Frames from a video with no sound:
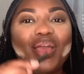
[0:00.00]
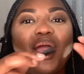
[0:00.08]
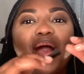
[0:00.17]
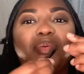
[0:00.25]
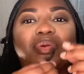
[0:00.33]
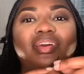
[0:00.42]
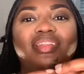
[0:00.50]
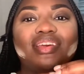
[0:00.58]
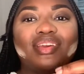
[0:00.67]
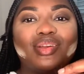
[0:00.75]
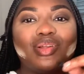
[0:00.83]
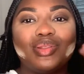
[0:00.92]
I'm gonna
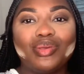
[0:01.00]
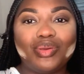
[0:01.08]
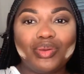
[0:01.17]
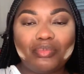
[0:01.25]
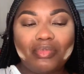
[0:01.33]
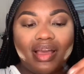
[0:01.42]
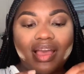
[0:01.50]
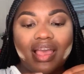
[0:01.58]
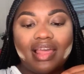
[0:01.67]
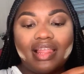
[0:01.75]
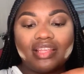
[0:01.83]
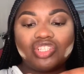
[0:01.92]
glue my
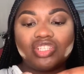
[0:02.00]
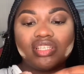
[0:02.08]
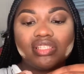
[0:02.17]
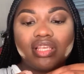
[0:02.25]
eyelashes,